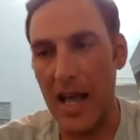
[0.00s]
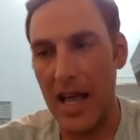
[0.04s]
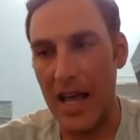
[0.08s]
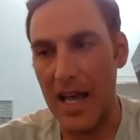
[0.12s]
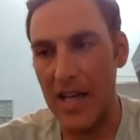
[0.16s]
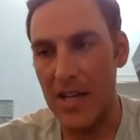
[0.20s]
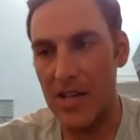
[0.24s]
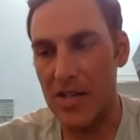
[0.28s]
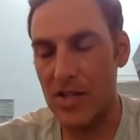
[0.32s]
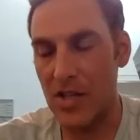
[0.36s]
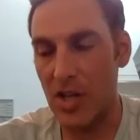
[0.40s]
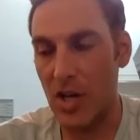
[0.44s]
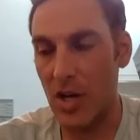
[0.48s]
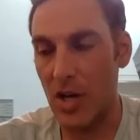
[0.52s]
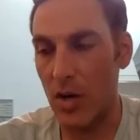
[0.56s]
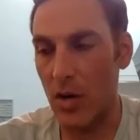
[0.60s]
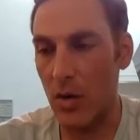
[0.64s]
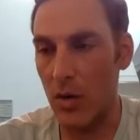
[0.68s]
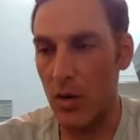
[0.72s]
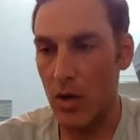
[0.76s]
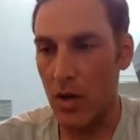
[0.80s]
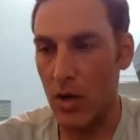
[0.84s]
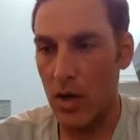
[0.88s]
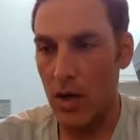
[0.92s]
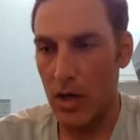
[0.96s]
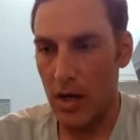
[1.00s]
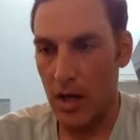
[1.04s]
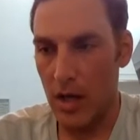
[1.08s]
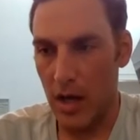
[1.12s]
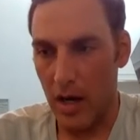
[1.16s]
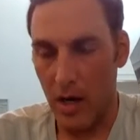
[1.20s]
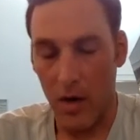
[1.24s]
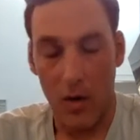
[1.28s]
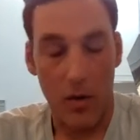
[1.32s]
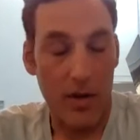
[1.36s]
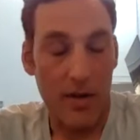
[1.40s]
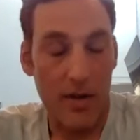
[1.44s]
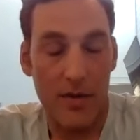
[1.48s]
And so,
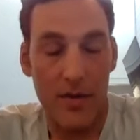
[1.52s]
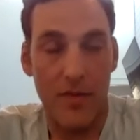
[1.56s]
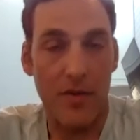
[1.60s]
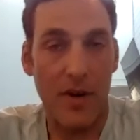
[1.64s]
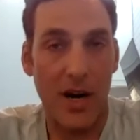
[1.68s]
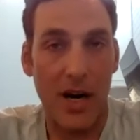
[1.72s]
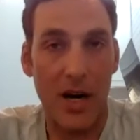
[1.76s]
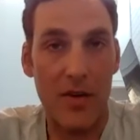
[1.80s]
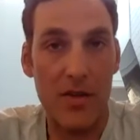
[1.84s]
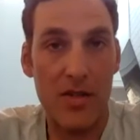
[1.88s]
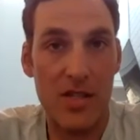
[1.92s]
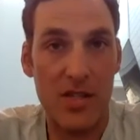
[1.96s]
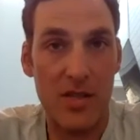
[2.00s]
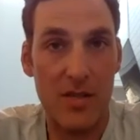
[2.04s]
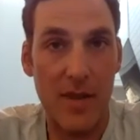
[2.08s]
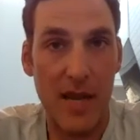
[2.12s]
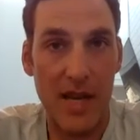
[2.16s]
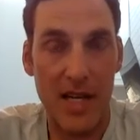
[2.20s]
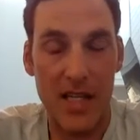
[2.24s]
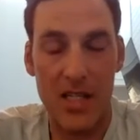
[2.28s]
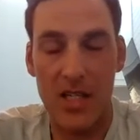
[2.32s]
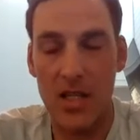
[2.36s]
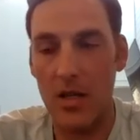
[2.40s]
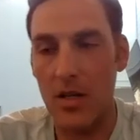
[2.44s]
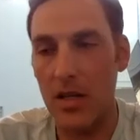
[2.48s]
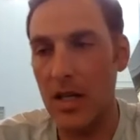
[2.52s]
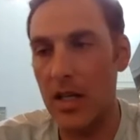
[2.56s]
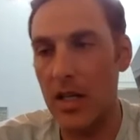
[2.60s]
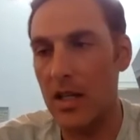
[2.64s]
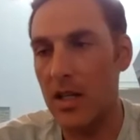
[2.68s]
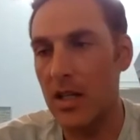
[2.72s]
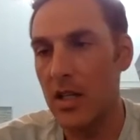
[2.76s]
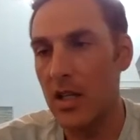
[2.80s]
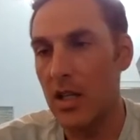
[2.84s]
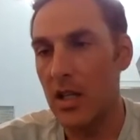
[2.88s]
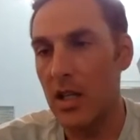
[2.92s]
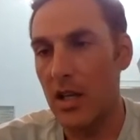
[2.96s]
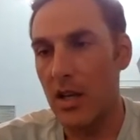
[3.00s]
or even viruses and
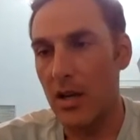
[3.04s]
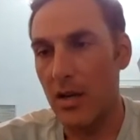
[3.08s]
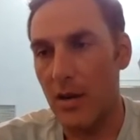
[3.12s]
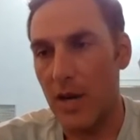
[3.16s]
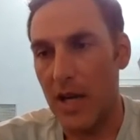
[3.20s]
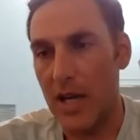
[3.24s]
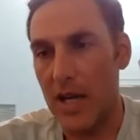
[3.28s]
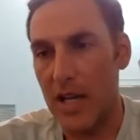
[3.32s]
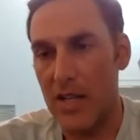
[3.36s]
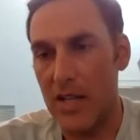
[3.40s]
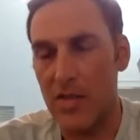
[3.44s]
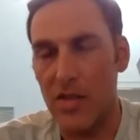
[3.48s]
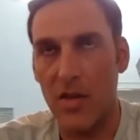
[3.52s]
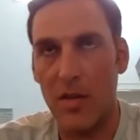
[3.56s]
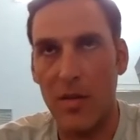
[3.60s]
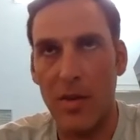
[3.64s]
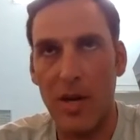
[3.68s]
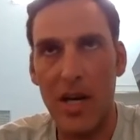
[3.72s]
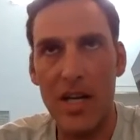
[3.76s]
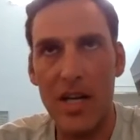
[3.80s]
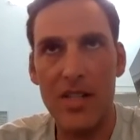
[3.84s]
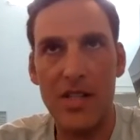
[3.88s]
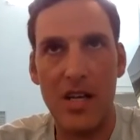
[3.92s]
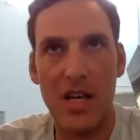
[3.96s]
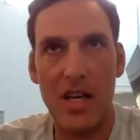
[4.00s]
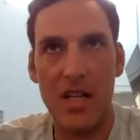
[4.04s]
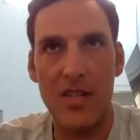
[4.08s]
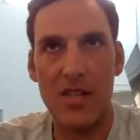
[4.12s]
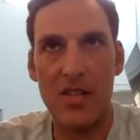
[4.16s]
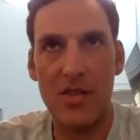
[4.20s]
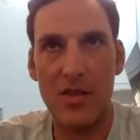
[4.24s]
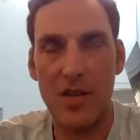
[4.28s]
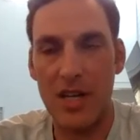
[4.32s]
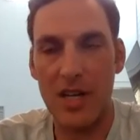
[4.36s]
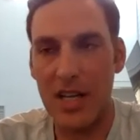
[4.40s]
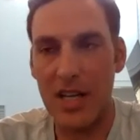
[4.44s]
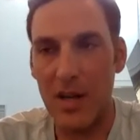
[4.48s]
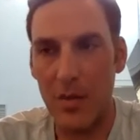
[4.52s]
bacteria, right? And so your body's
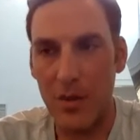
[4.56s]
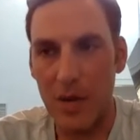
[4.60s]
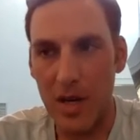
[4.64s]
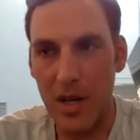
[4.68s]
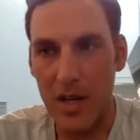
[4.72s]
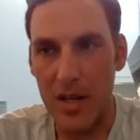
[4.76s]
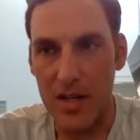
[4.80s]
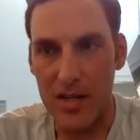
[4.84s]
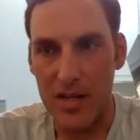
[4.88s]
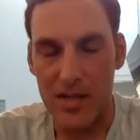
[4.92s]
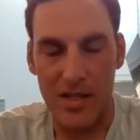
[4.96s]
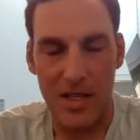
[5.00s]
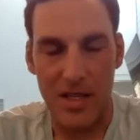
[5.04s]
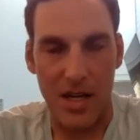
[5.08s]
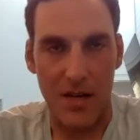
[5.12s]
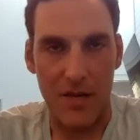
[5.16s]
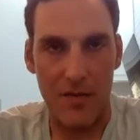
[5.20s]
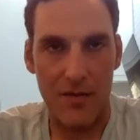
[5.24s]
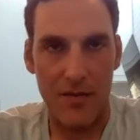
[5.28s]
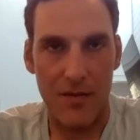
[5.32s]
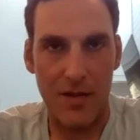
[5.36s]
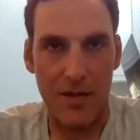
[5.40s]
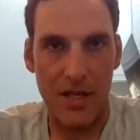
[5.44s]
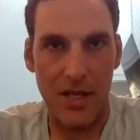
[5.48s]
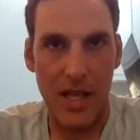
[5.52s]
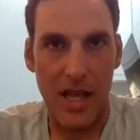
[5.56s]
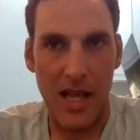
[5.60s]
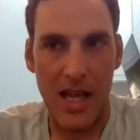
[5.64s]
constantly trying to get rid of this stuff.